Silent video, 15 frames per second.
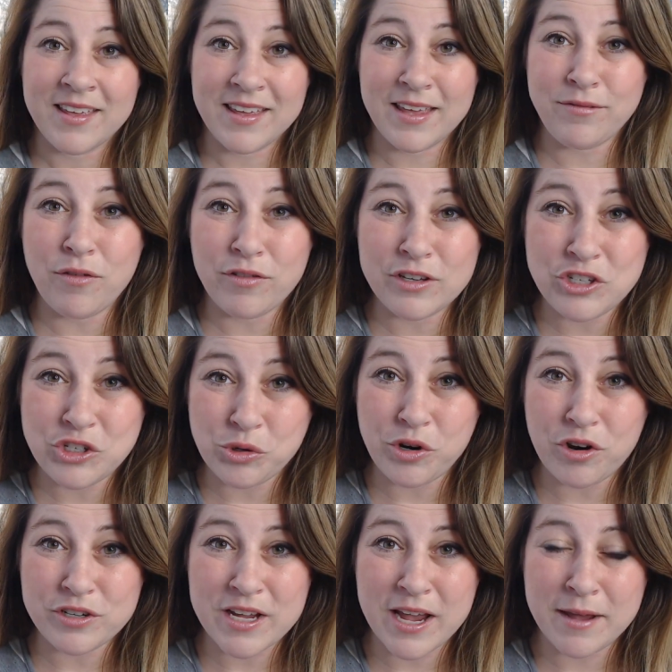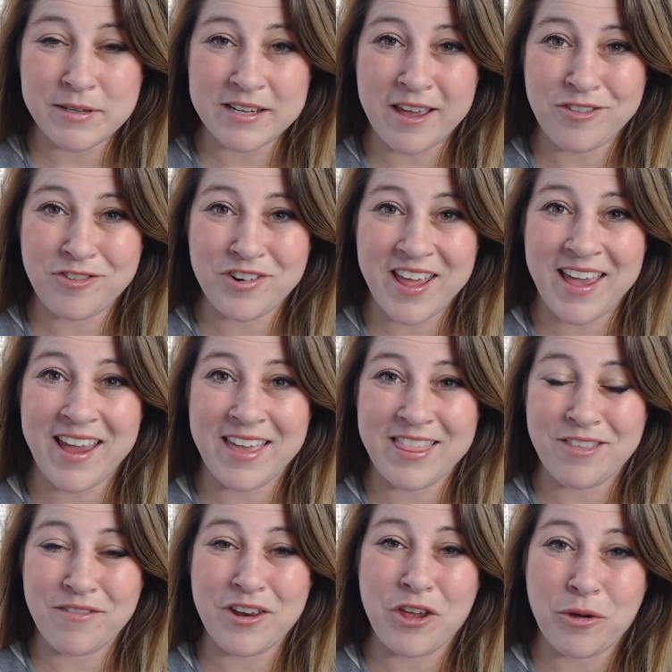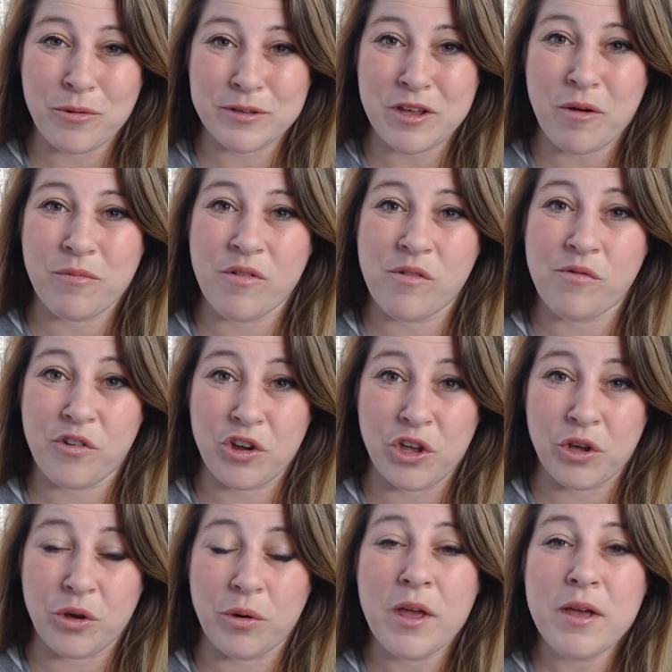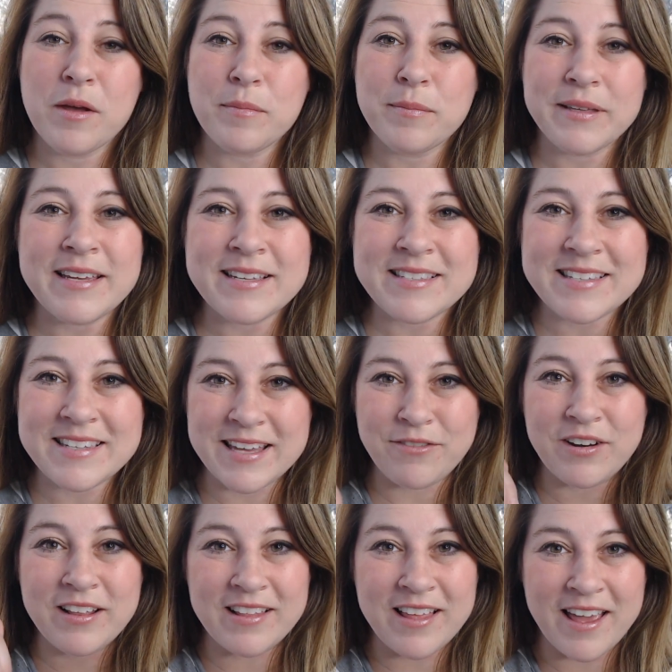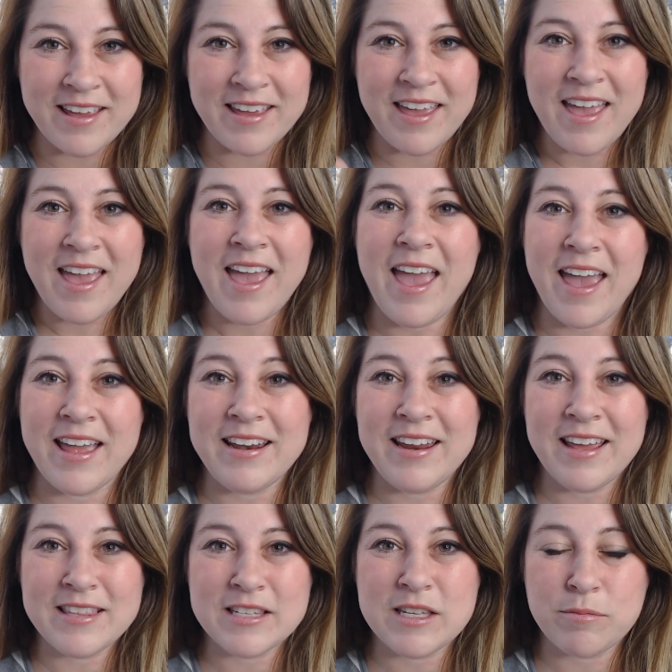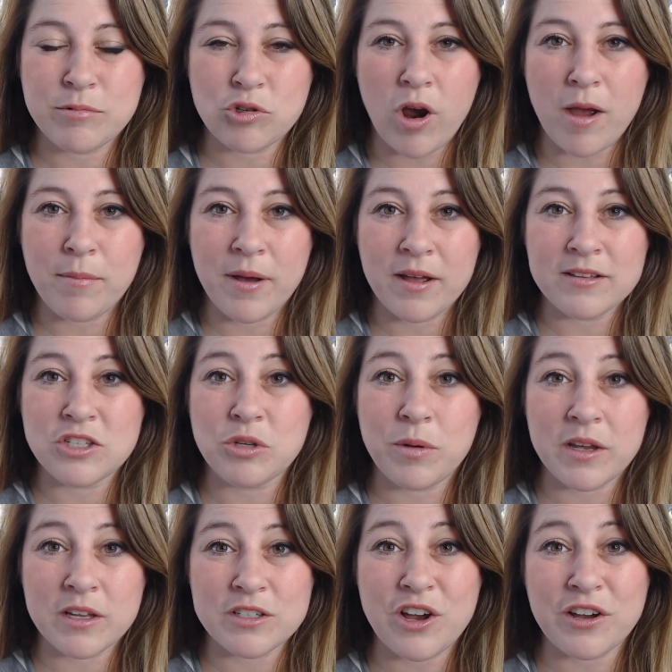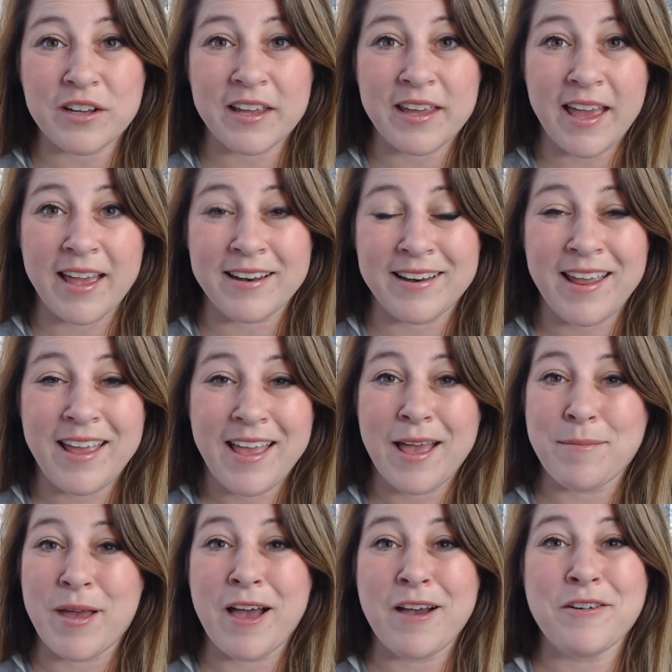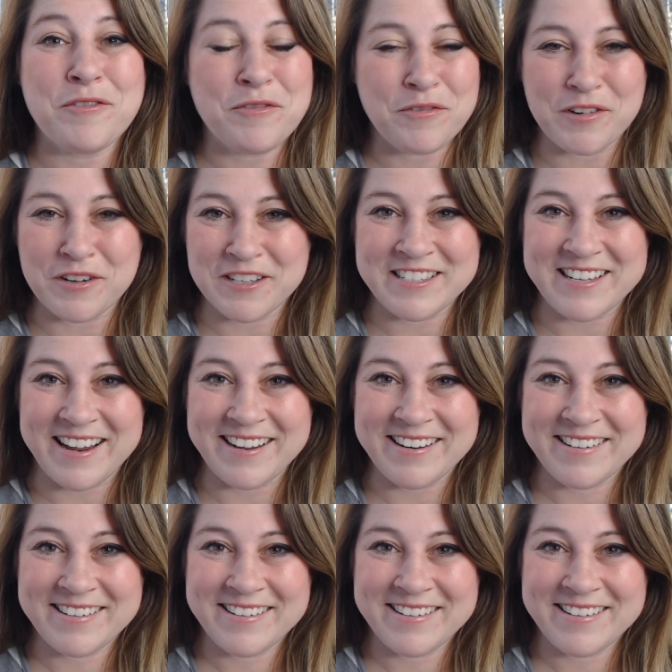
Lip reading: If you've enjoyed our time together today and the video is helpful for you, please give it a like and hit the subscribe button so we can talk again about real estate.